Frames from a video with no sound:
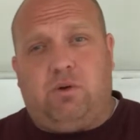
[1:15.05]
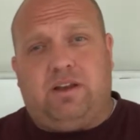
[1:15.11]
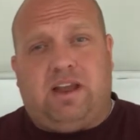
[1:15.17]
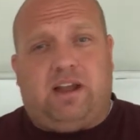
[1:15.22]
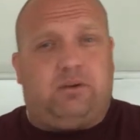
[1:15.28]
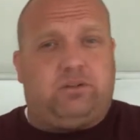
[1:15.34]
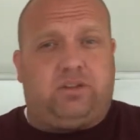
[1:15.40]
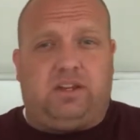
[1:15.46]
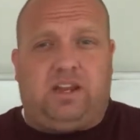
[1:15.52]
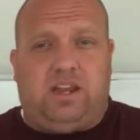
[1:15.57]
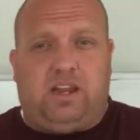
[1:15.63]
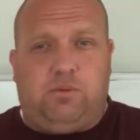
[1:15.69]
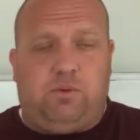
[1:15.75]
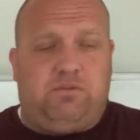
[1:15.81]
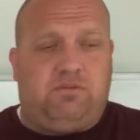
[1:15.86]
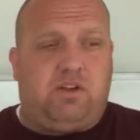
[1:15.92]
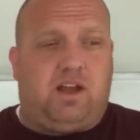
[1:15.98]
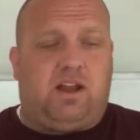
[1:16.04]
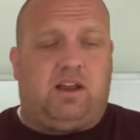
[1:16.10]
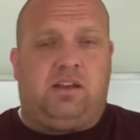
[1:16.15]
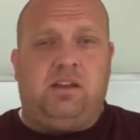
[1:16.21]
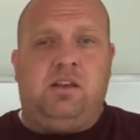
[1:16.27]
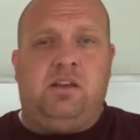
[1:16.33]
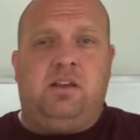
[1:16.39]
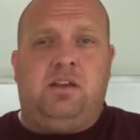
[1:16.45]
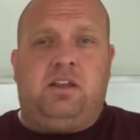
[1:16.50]
And now today we've got,
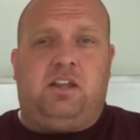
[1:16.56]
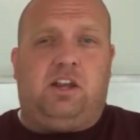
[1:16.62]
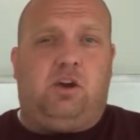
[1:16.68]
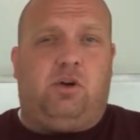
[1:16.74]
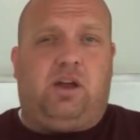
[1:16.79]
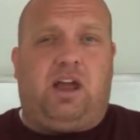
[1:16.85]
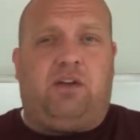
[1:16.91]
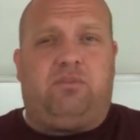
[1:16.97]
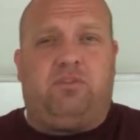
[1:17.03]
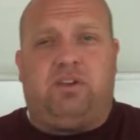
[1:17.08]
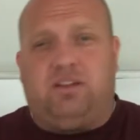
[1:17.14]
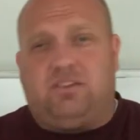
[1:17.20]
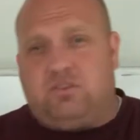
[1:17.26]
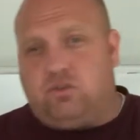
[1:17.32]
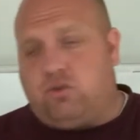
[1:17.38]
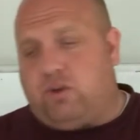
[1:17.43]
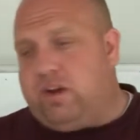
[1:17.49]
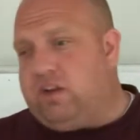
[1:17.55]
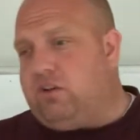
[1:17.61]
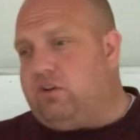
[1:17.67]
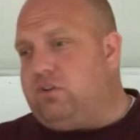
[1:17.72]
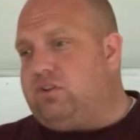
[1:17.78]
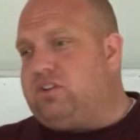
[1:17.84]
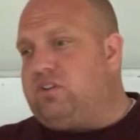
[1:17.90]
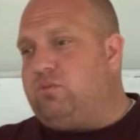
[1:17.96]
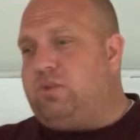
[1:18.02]
half a dozen
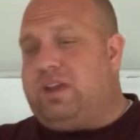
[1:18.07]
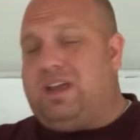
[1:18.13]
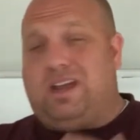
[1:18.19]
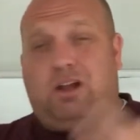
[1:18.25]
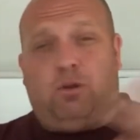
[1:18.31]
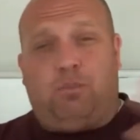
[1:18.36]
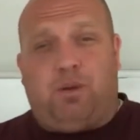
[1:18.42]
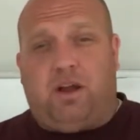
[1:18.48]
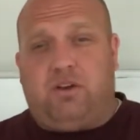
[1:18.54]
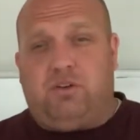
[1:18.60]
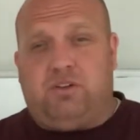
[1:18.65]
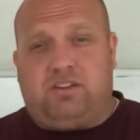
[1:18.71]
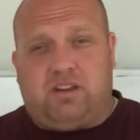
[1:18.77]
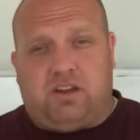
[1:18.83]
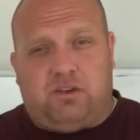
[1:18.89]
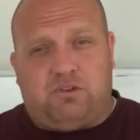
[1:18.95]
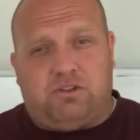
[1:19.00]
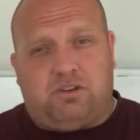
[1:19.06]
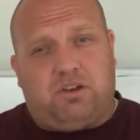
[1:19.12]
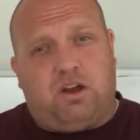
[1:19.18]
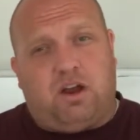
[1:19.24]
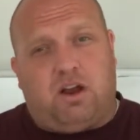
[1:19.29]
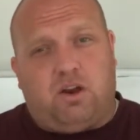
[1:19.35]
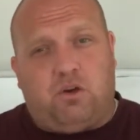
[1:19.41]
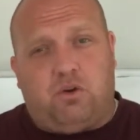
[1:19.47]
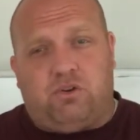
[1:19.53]
trainers, and we help hundreds and hundreds of
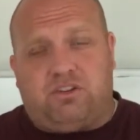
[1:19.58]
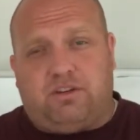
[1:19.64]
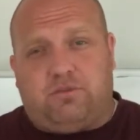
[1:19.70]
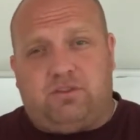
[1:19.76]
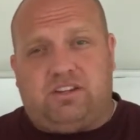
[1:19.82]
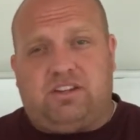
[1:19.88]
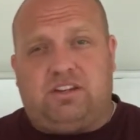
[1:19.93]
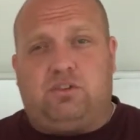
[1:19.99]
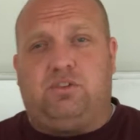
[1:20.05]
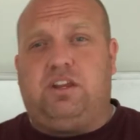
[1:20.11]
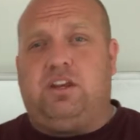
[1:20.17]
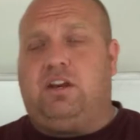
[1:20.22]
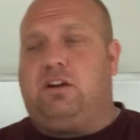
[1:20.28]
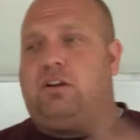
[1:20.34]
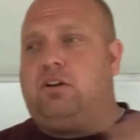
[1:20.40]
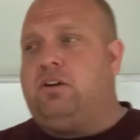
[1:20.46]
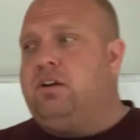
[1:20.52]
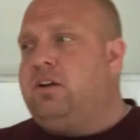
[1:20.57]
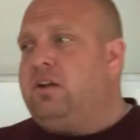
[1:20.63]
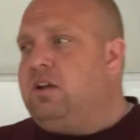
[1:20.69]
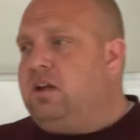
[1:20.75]
dog owners every single year.